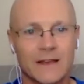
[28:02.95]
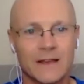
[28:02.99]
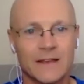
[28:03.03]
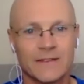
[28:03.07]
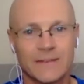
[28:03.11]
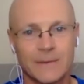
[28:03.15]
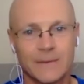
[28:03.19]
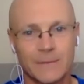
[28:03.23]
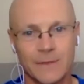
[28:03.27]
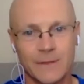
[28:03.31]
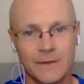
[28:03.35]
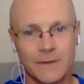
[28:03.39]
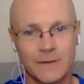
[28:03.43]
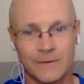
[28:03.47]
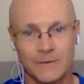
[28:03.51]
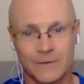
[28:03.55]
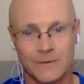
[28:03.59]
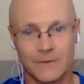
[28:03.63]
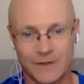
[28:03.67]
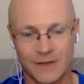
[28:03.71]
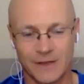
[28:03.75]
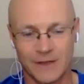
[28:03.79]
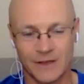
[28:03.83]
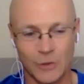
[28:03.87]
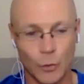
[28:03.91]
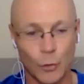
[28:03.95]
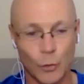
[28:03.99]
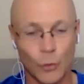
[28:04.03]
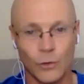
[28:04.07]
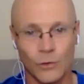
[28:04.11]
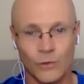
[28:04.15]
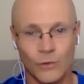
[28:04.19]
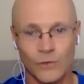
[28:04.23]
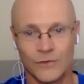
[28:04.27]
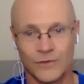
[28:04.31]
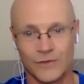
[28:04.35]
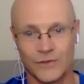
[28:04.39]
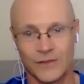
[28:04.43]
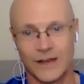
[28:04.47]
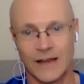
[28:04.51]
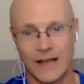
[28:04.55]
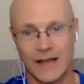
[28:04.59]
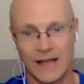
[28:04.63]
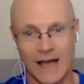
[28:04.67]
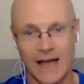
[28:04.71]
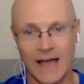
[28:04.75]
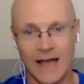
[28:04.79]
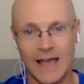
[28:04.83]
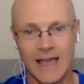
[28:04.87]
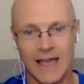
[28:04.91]
some of those goals that
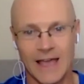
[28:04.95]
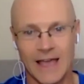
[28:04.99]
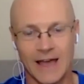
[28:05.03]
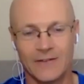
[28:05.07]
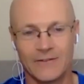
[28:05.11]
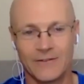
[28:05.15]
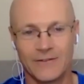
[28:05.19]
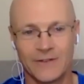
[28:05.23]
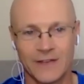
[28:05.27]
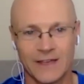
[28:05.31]
I have.